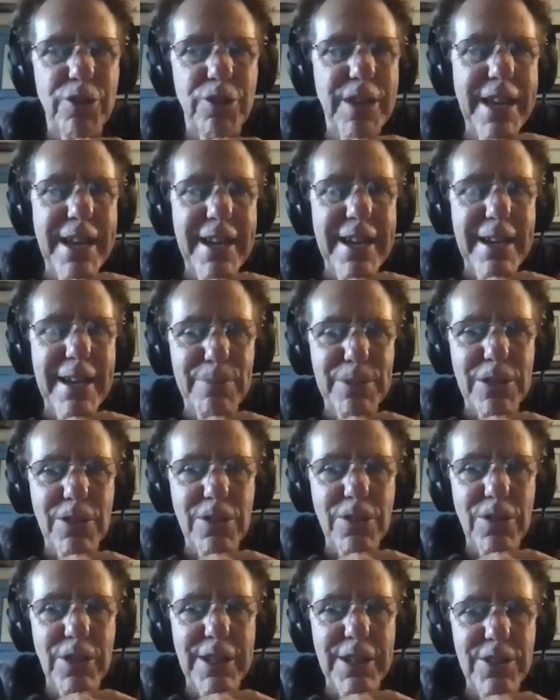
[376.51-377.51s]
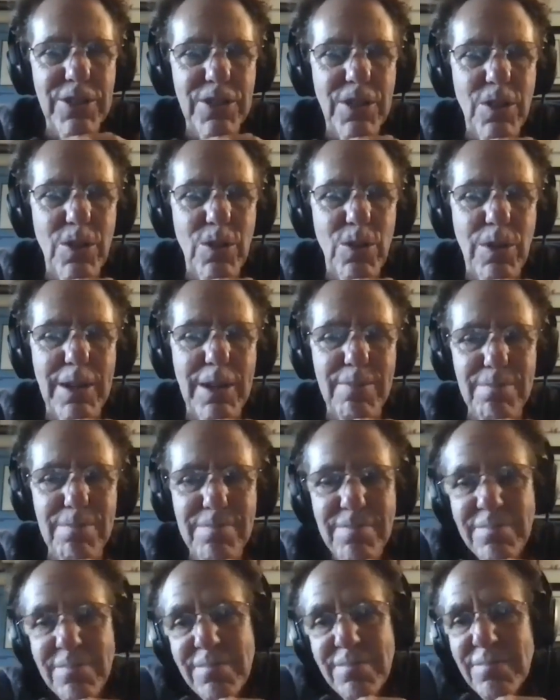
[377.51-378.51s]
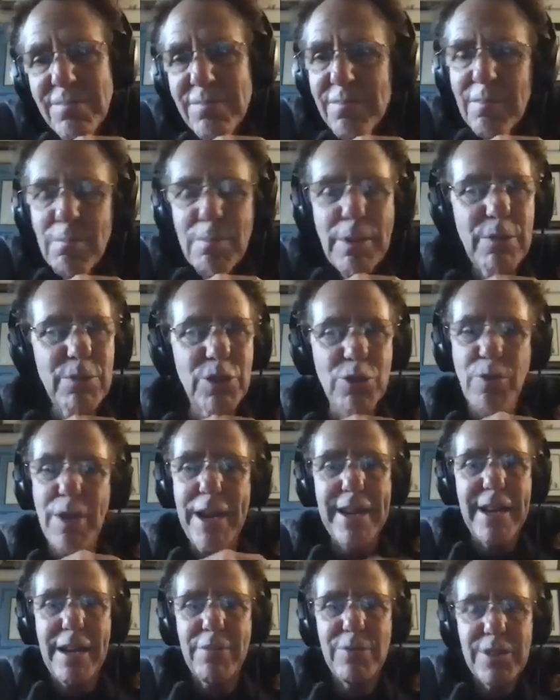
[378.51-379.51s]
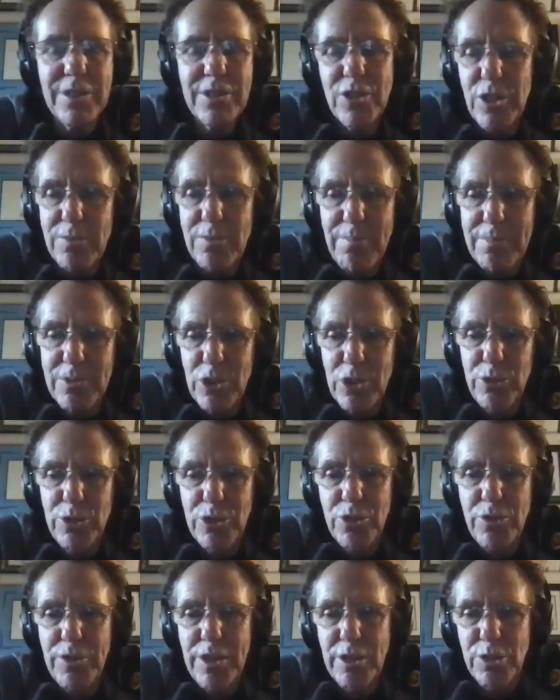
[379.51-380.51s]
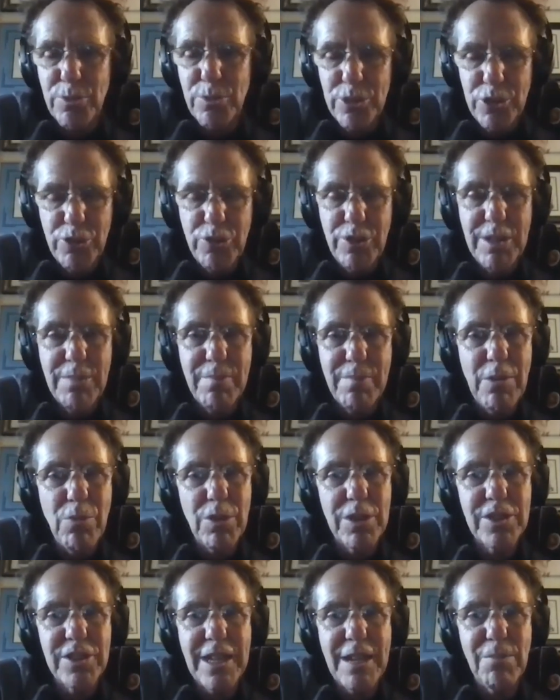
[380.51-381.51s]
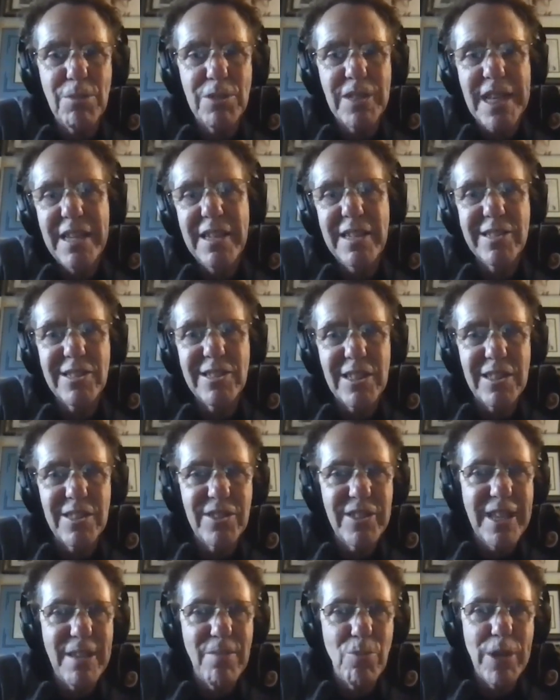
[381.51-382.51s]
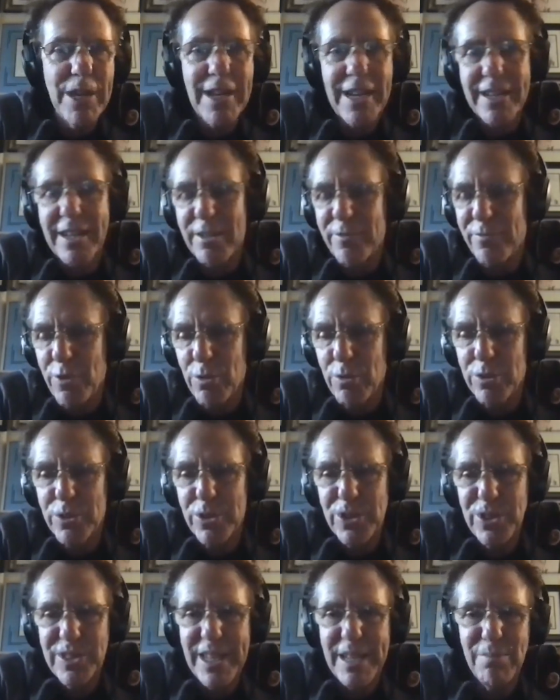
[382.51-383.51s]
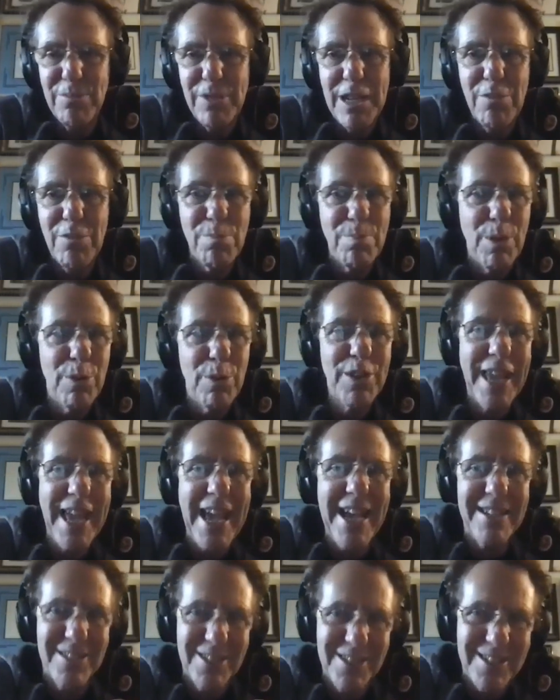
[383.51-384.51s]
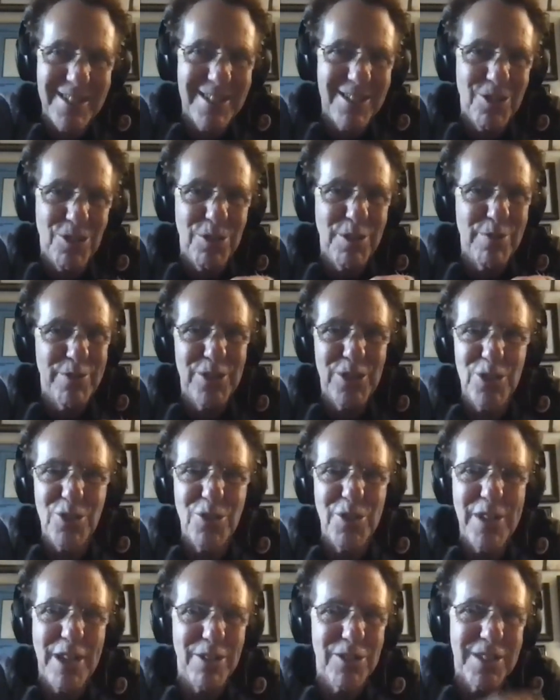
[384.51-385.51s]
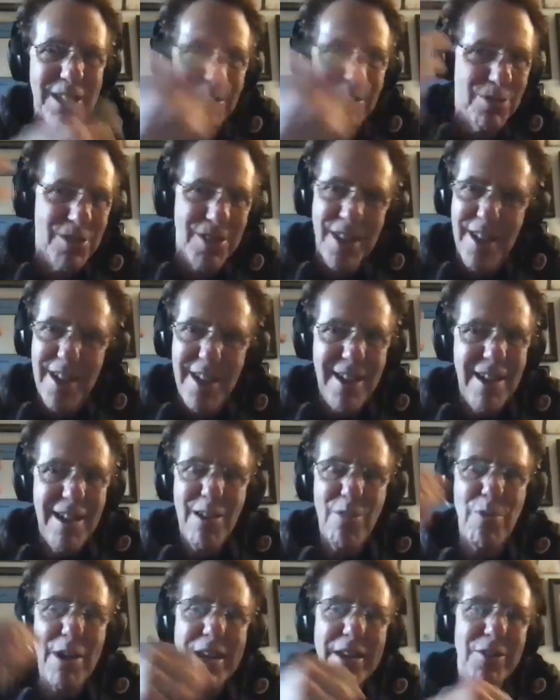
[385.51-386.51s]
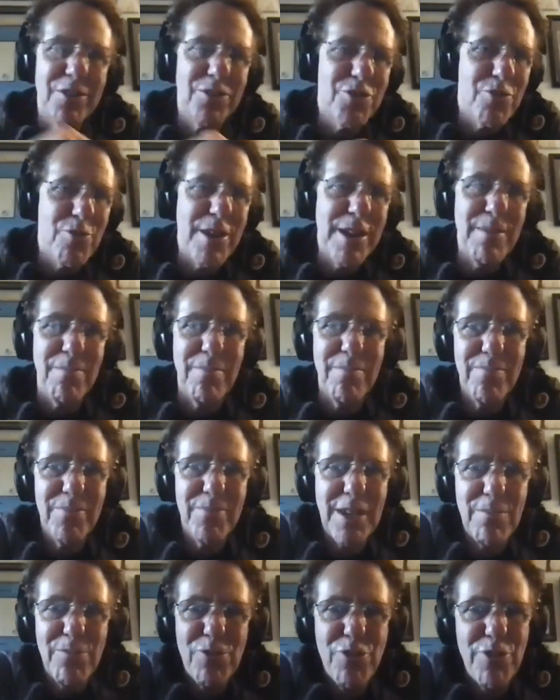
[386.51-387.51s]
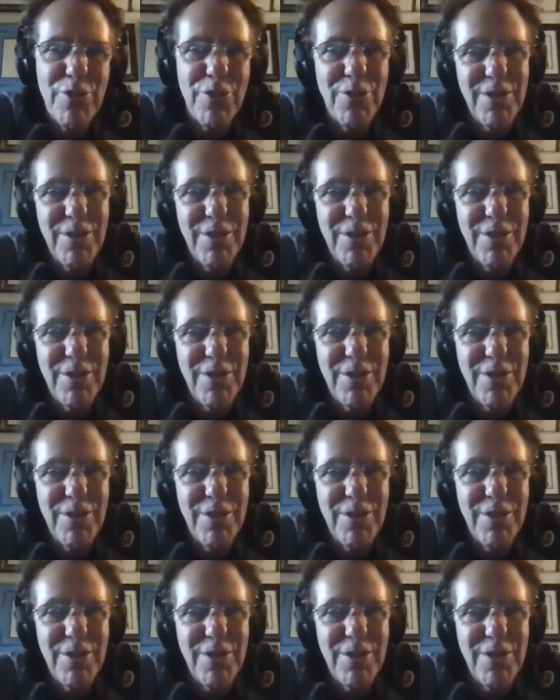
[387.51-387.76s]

Yeah, absolutely. So. Um, but it was great. I was two, two, studios were shooting my work simultaneously the same week. I got photos the same day with both casts at two different studios. That was a writer's dream come true.